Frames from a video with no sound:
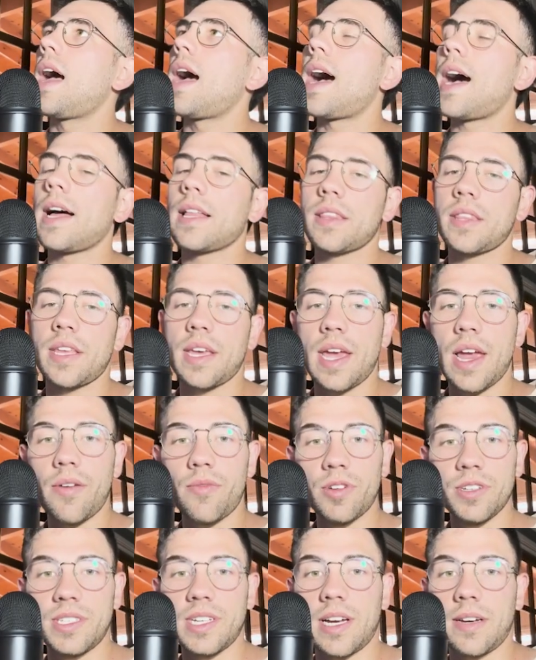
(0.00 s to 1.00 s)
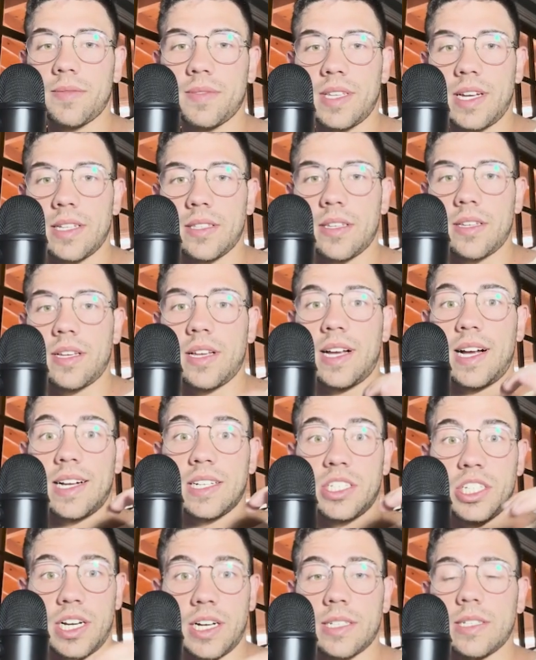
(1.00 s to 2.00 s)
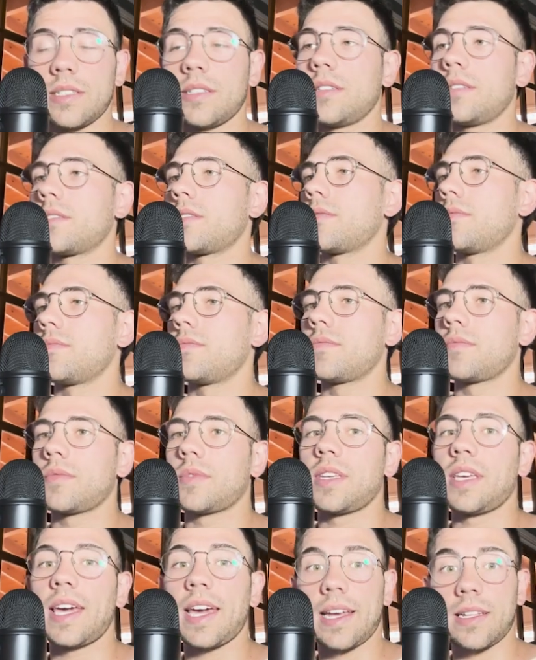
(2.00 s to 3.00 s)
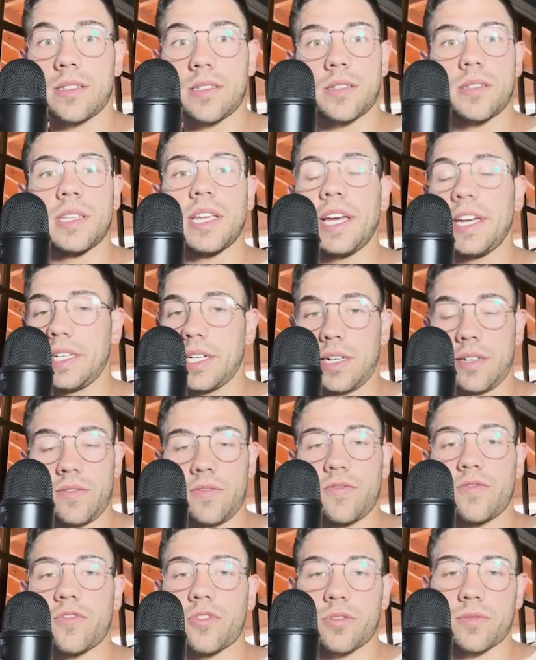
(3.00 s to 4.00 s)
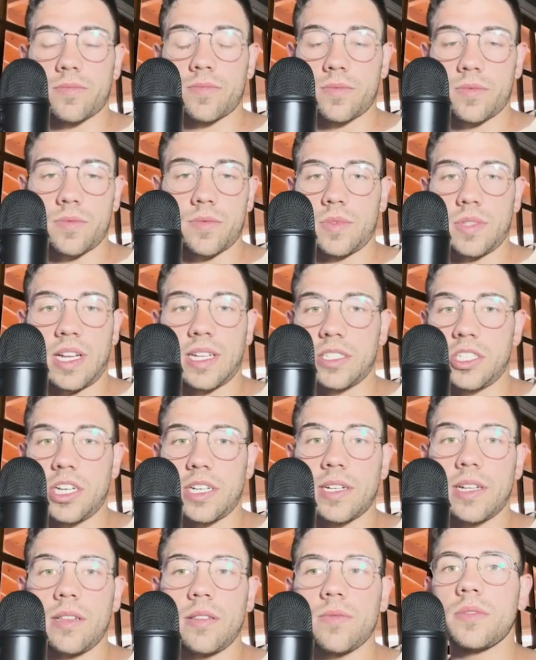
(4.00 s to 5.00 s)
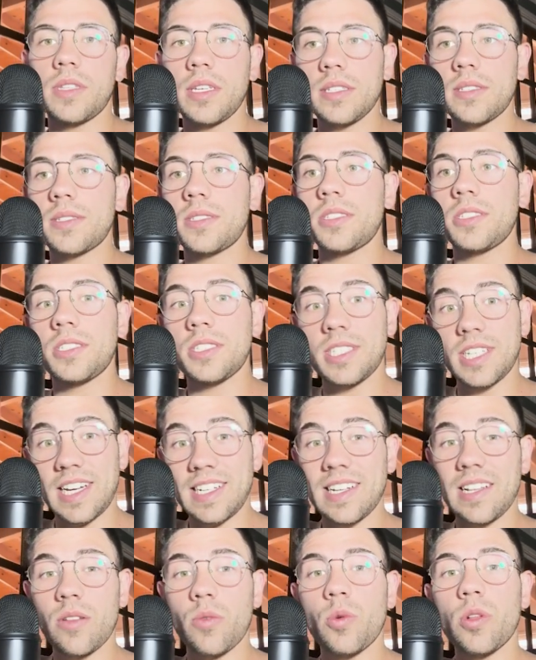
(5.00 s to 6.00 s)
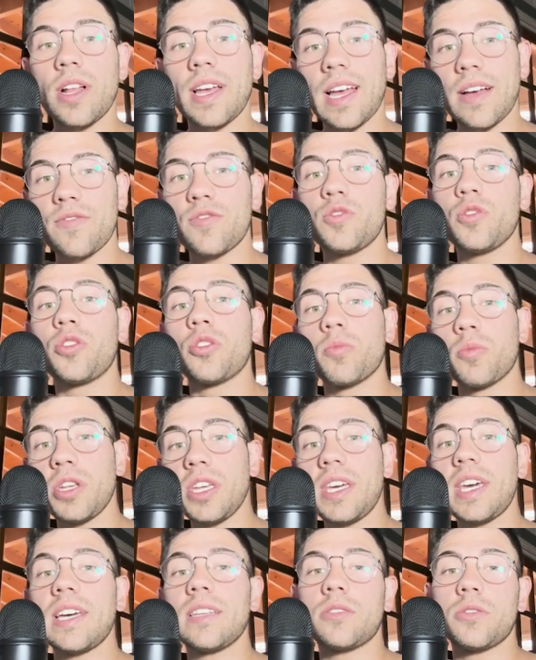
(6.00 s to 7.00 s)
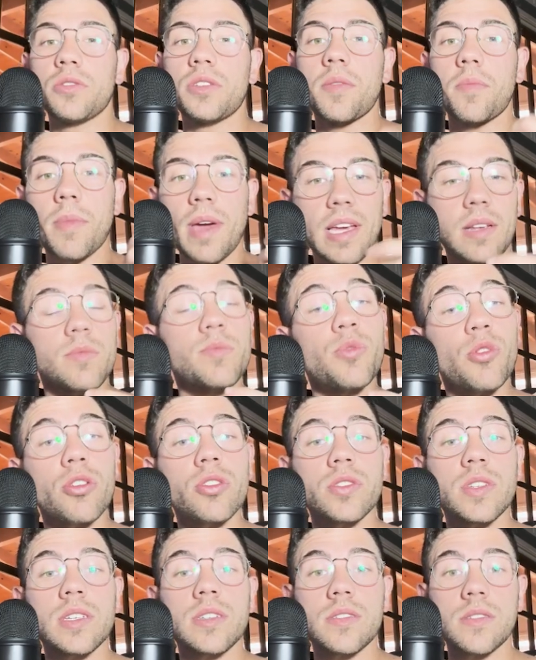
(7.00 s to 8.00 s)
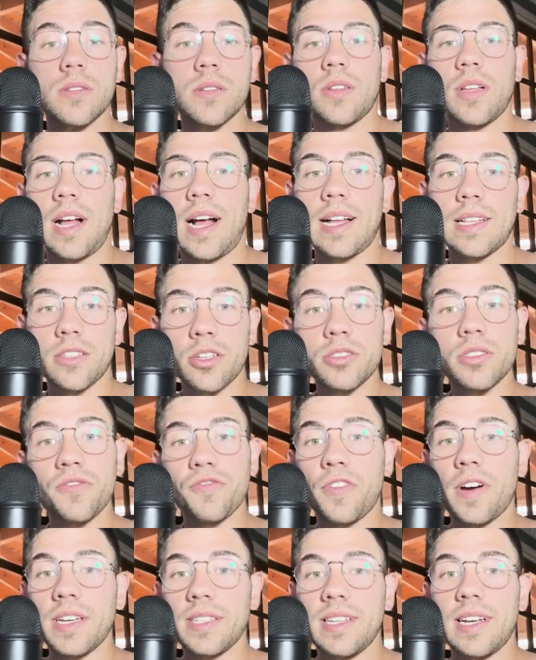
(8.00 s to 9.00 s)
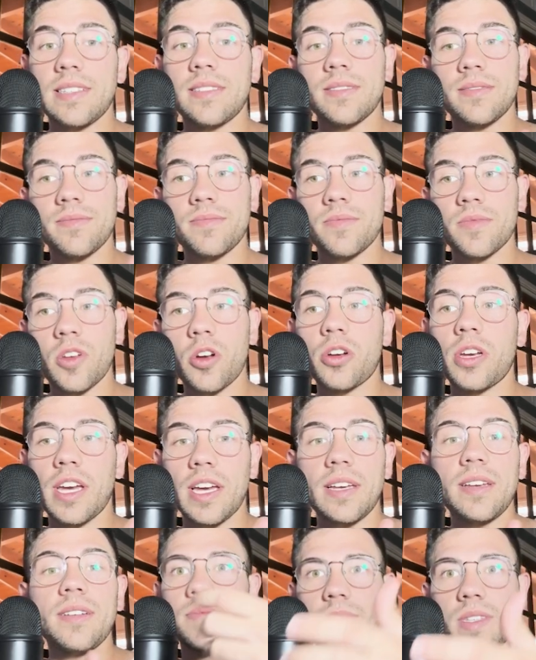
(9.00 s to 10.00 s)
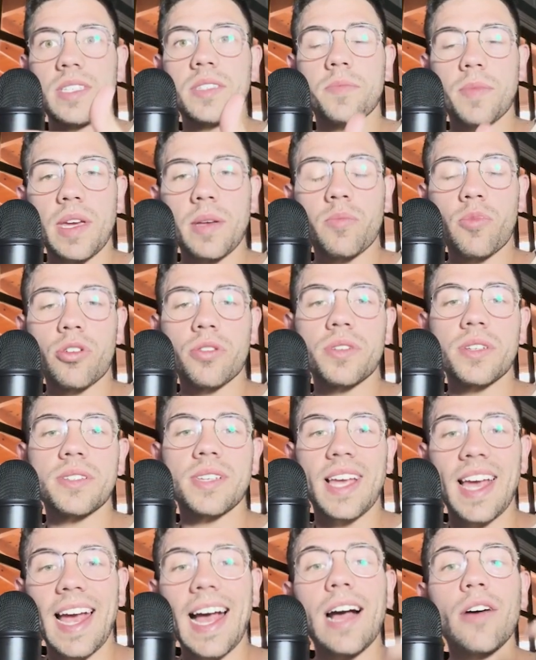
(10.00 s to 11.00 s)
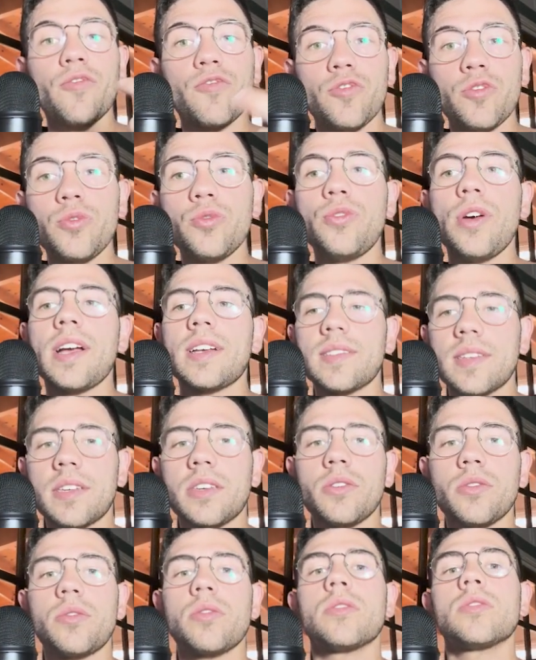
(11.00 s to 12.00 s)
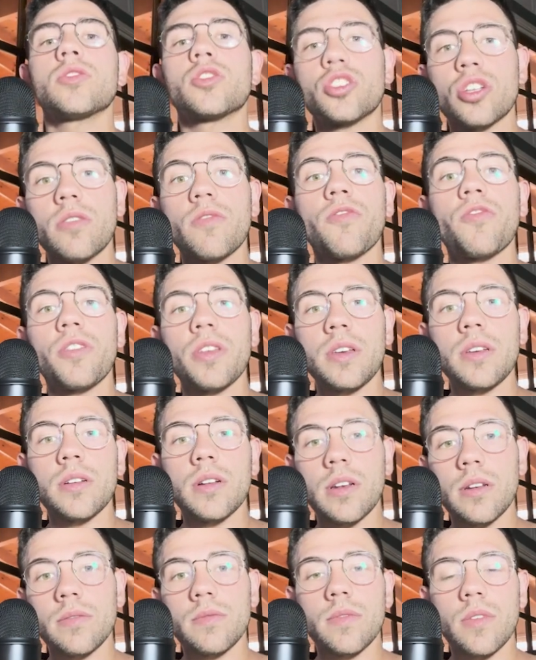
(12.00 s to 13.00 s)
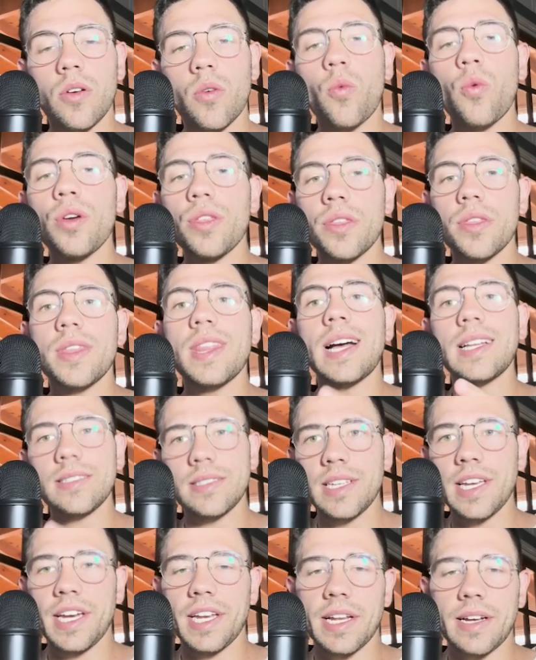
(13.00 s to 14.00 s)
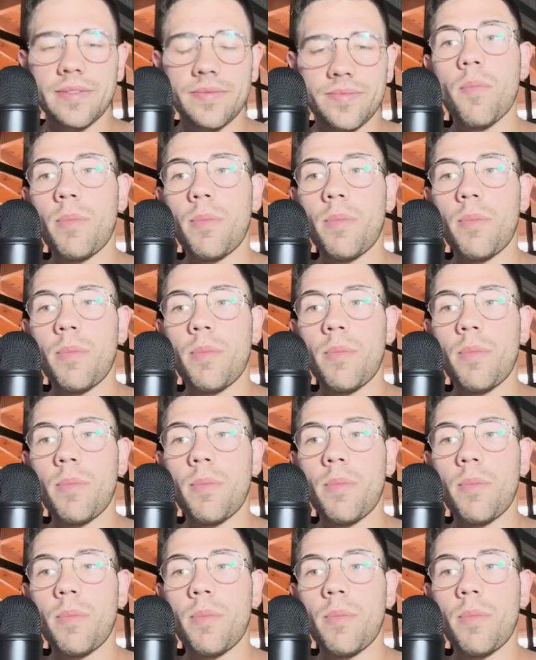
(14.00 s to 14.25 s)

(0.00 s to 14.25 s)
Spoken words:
And every time that a channel gets data from that channel, this channel will have to communicate to the main process and notify that, okay, this main process have to execute something with that data.